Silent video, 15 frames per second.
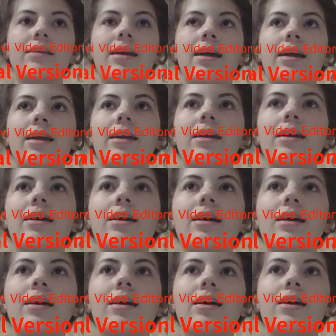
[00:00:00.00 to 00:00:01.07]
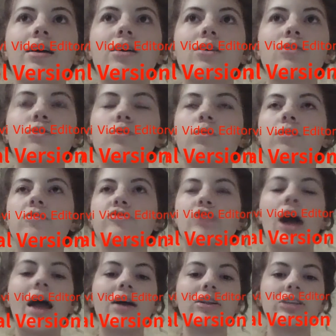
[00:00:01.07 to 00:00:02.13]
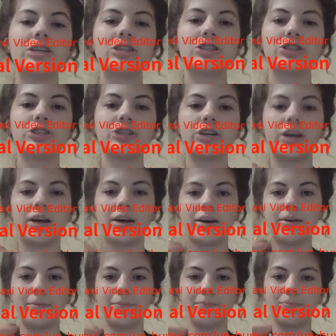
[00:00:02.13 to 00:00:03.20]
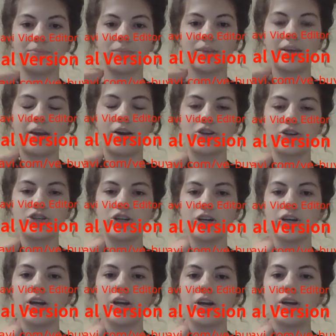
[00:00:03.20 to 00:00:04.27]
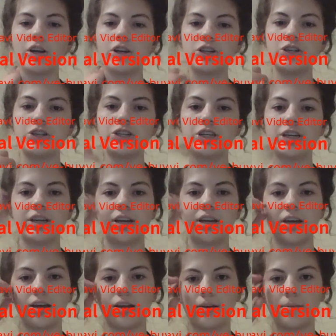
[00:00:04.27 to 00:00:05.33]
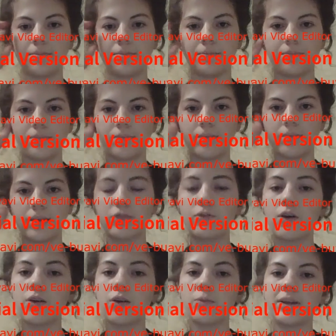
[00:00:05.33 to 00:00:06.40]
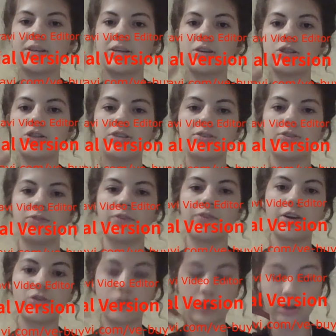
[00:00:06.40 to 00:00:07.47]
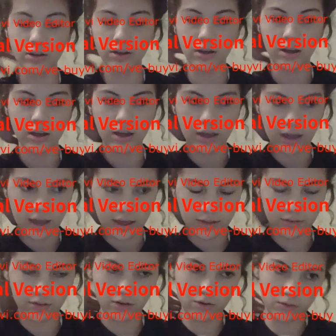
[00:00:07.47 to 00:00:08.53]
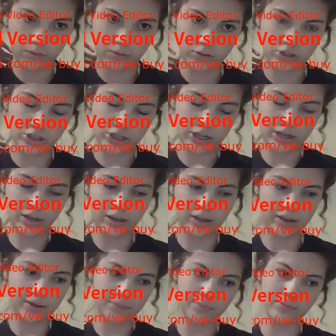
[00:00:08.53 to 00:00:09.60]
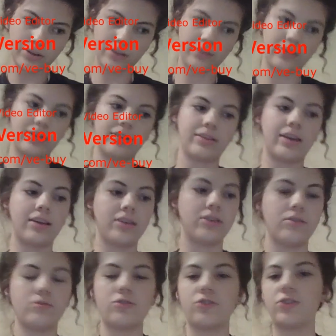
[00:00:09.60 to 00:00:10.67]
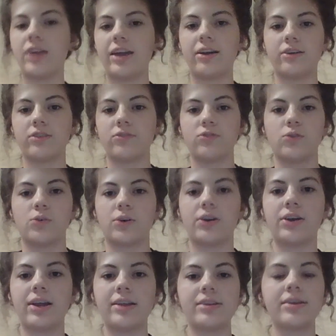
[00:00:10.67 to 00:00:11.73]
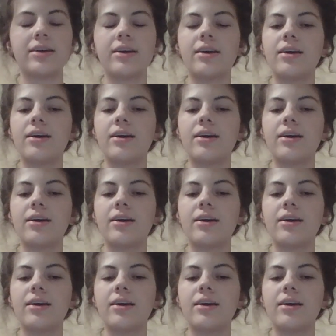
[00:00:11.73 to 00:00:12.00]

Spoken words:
a sort of childish character. She, as far as we can tell, she's very drunk. So she does things like, just laying on the floor and